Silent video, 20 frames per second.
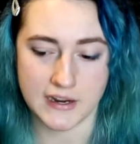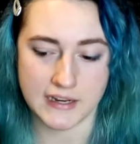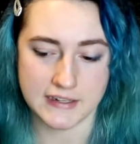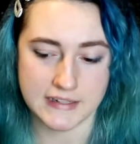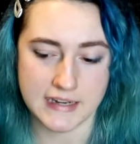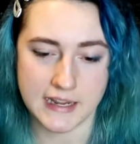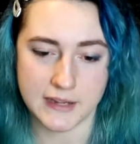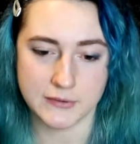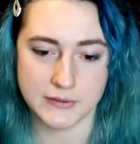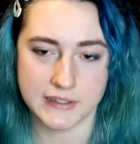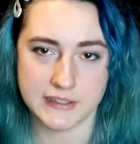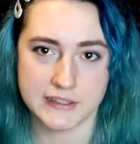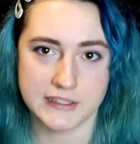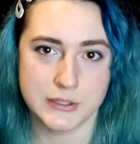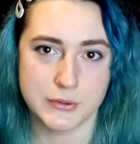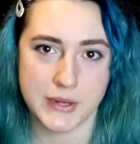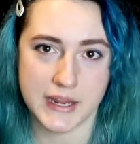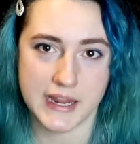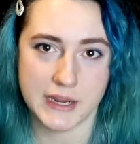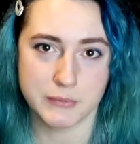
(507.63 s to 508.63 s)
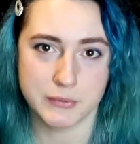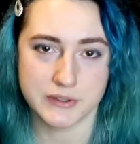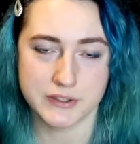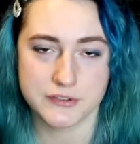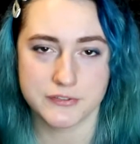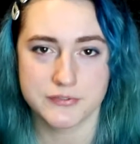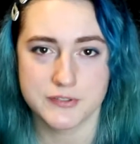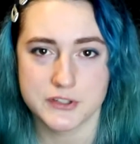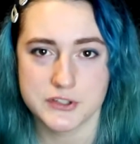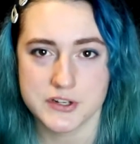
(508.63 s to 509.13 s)
and now like you can't
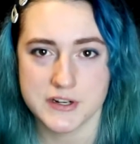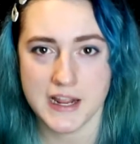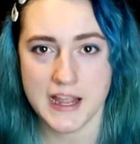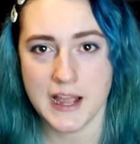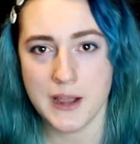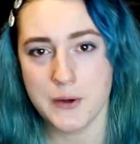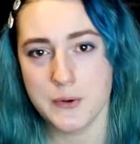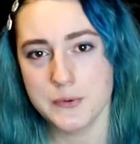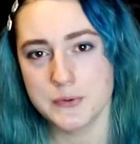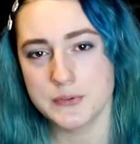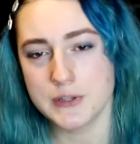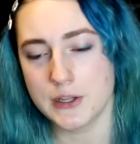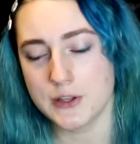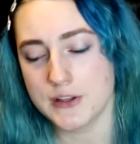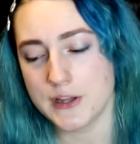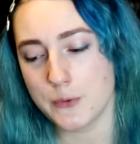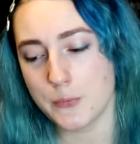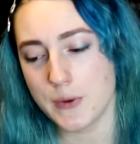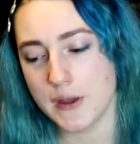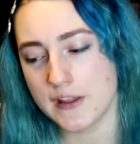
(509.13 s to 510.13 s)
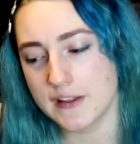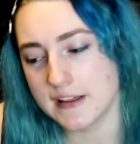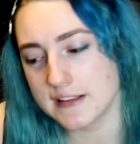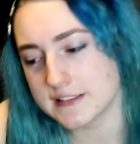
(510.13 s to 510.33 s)
really fish it out all that well,